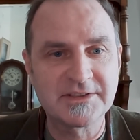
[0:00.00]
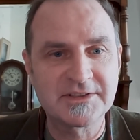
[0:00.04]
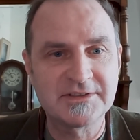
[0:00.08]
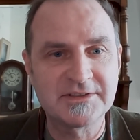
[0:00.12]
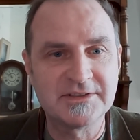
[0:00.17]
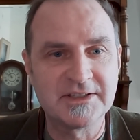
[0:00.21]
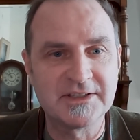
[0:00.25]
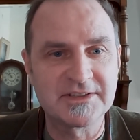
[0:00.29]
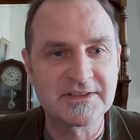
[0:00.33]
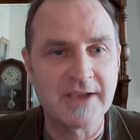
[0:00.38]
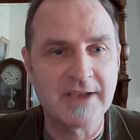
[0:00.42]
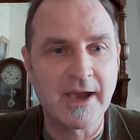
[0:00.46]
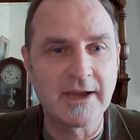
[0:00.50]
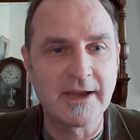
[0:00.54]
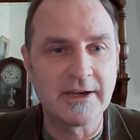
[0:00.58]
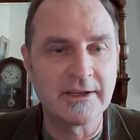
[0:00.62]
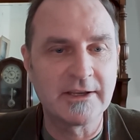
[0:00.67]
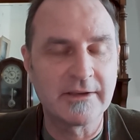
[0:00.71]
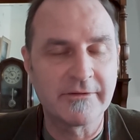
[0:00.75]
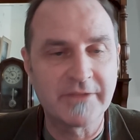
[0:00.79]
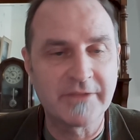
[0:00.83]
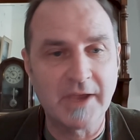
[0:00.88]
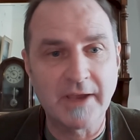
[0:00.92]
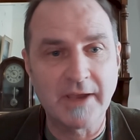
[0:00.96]
deciding
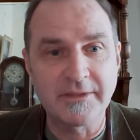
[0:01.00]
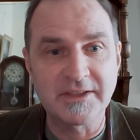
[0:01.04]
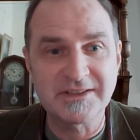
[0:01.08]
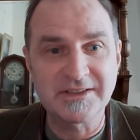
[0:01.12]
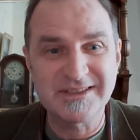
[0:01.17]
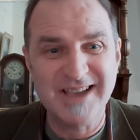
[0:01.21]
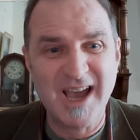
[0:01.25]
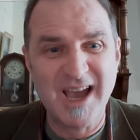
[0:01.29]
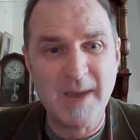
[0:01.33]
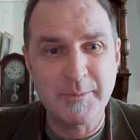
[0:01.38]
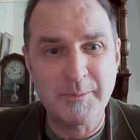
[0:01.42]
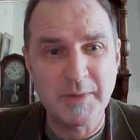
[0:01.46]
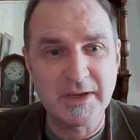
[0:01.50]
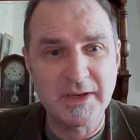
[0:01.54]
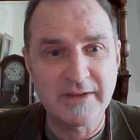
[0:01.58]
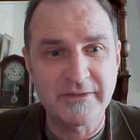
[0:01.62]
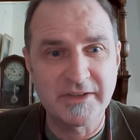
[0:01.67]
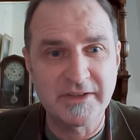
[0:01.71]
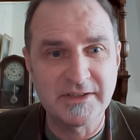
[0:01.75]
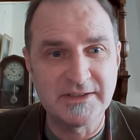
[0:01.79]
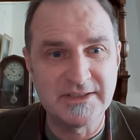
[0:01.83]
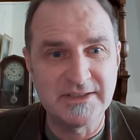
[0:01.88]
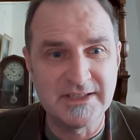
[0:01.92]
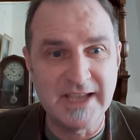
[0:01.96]
on the topic of
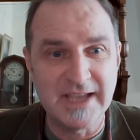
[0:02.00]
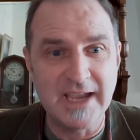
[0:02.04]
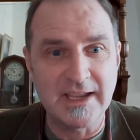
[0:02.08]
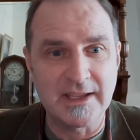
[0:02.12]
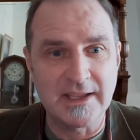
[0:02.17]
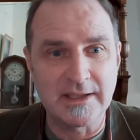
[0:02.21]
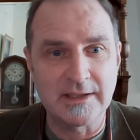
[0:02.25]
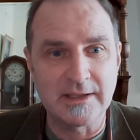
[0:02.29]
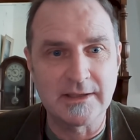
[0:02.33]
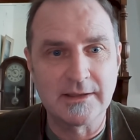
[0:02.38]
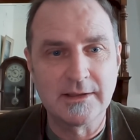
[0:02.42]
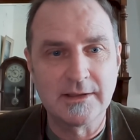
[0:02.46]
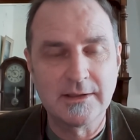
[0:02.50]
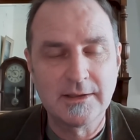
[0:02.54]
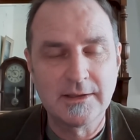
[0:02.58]
the day,